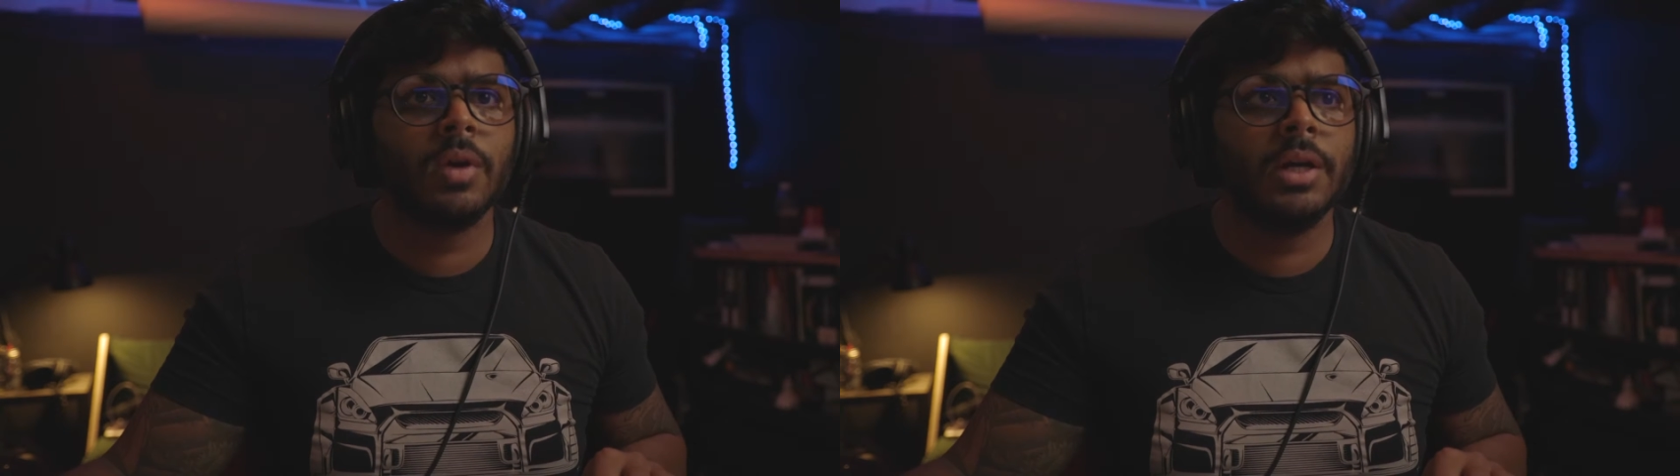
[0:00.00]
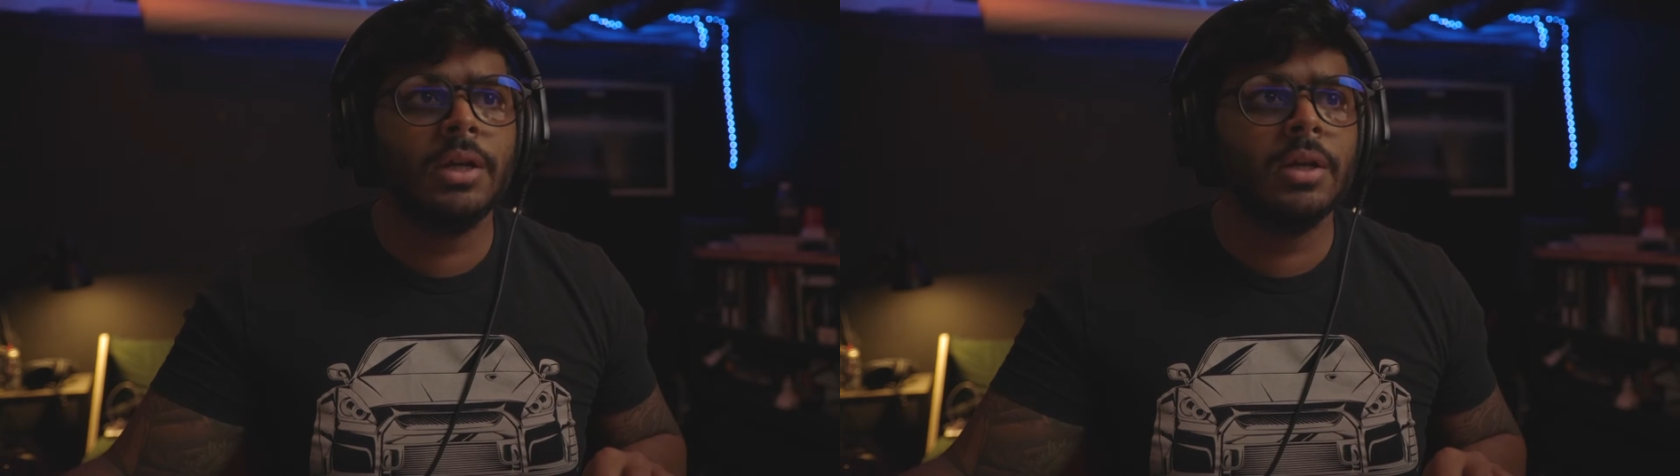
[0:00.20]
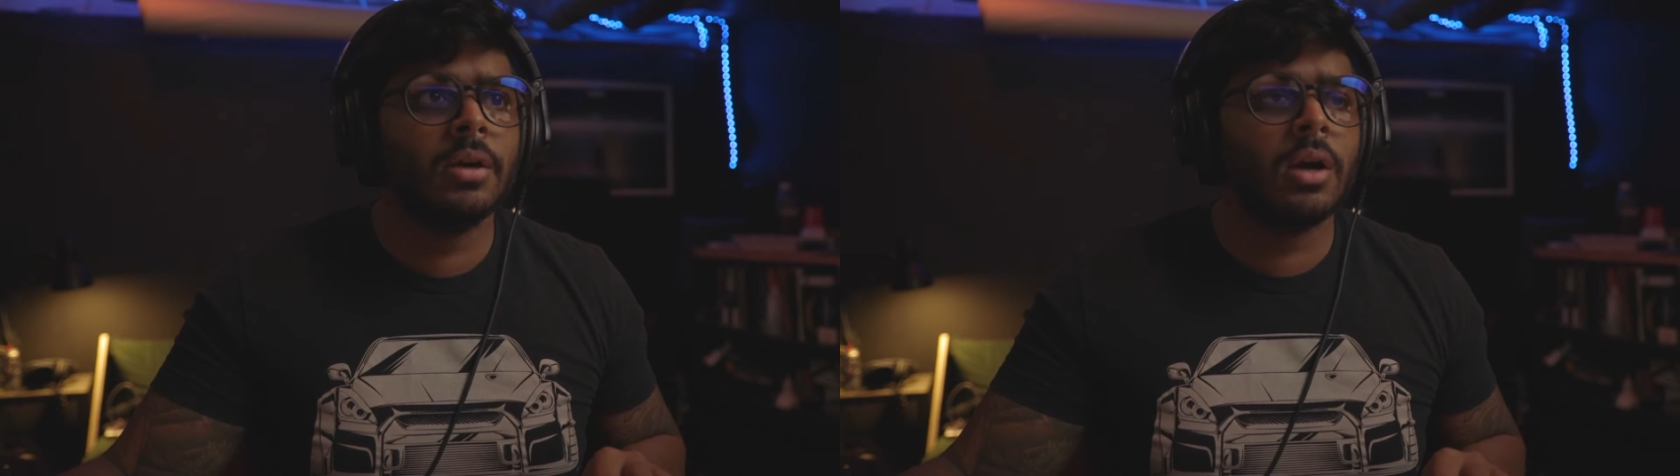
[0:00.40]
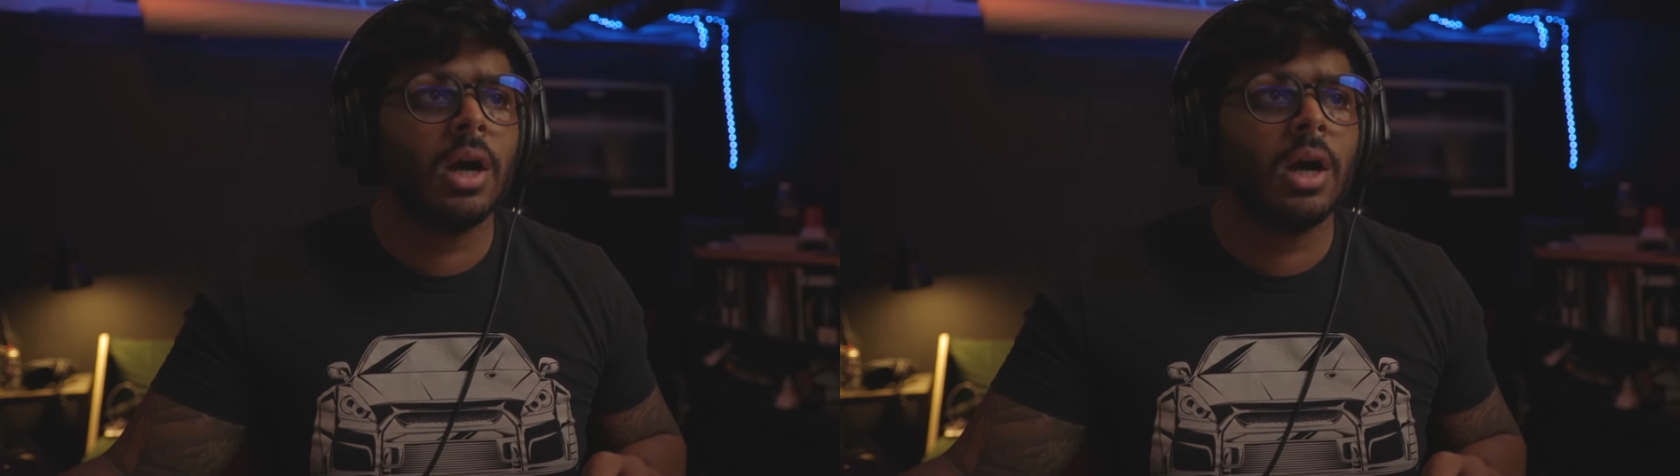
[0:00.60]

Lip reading: right here,